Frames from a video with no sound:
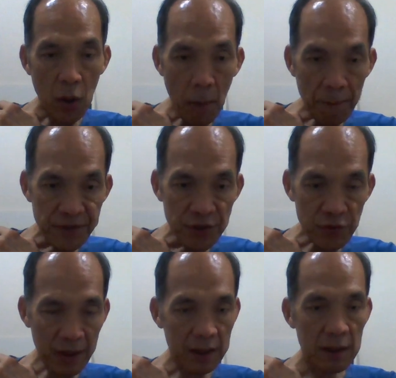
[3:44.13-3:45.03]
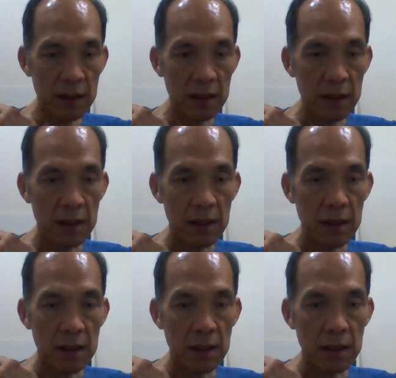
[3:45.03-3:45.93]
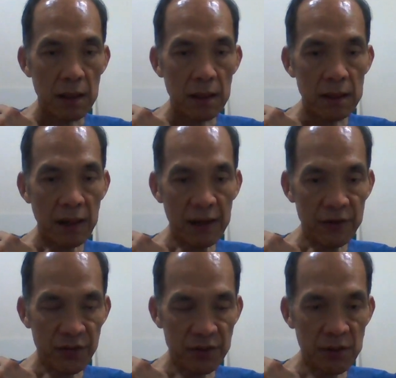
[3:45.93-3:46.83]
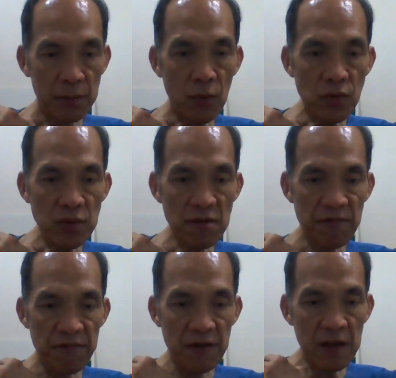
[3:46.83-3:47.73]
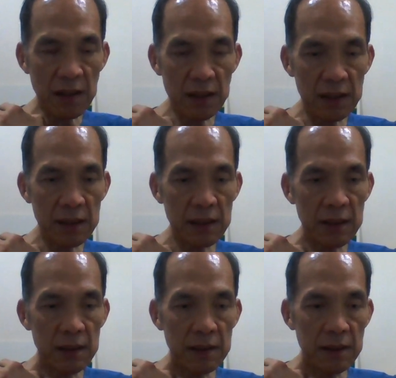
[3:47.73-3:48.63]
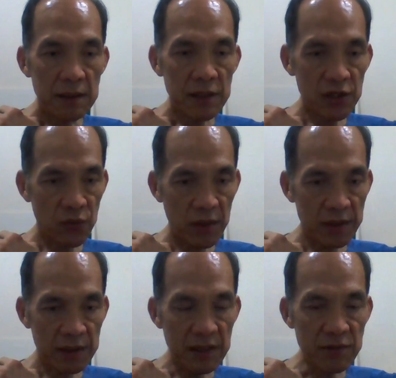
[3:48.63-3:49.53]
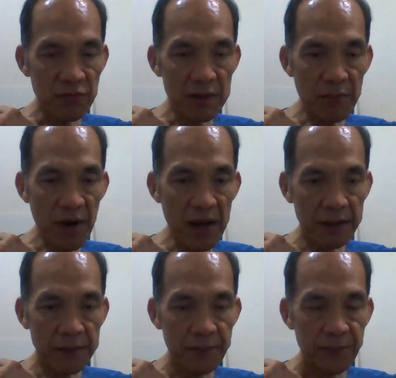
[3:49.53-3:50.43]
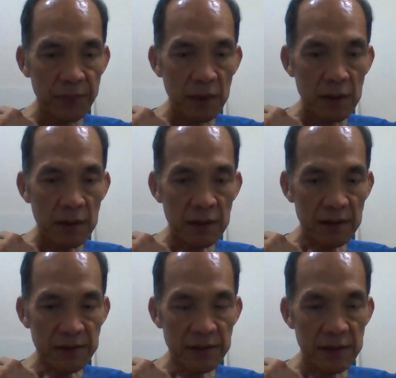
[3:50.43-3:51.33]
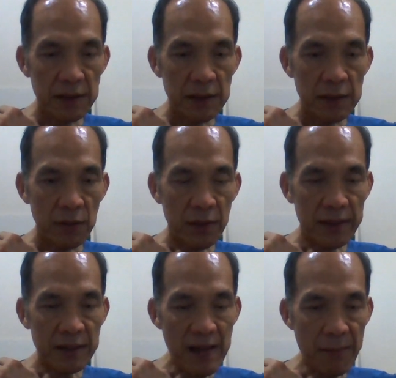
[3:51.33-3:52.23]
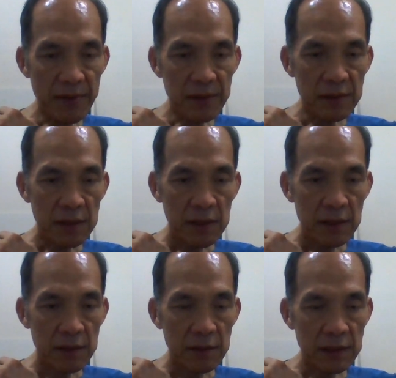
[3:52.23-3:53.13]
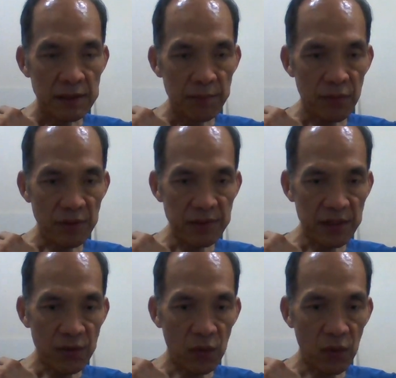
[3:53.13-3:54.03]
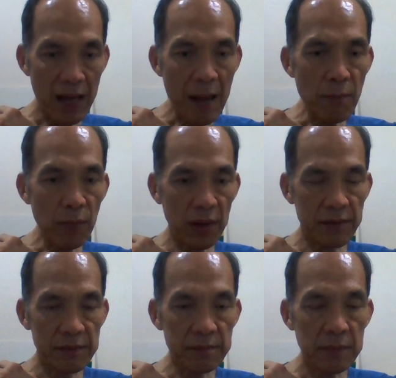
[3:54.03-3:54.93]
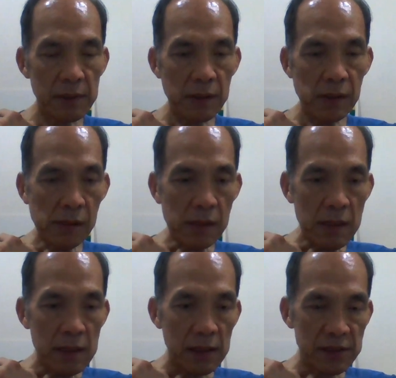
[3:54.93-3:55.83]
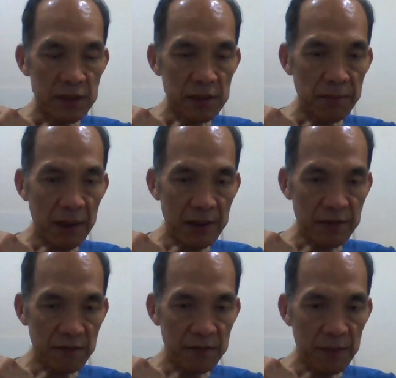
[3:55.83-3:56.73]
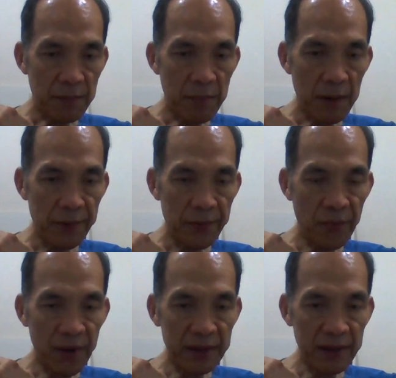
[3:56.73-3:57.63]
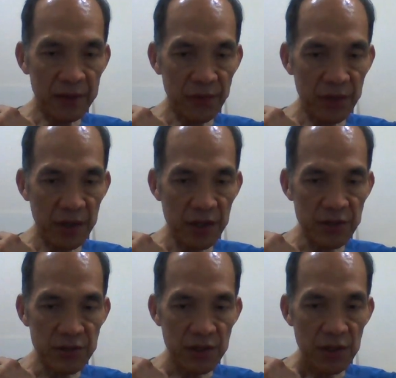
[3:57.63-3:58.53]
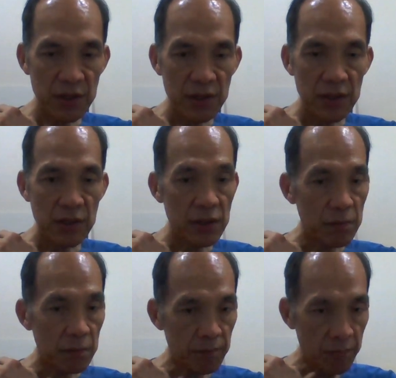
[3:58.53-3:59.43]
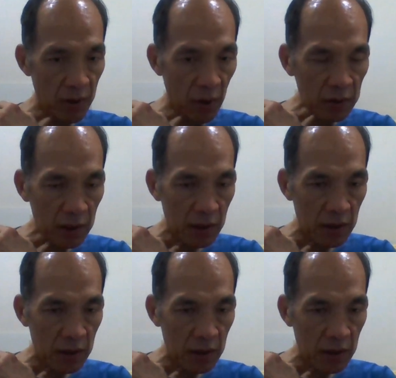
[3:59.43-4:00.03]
obstruct the arteries. The most feared situation is with the brain. Thus, when this happens, a process called embolism, certain parts of the brain artery is blocked,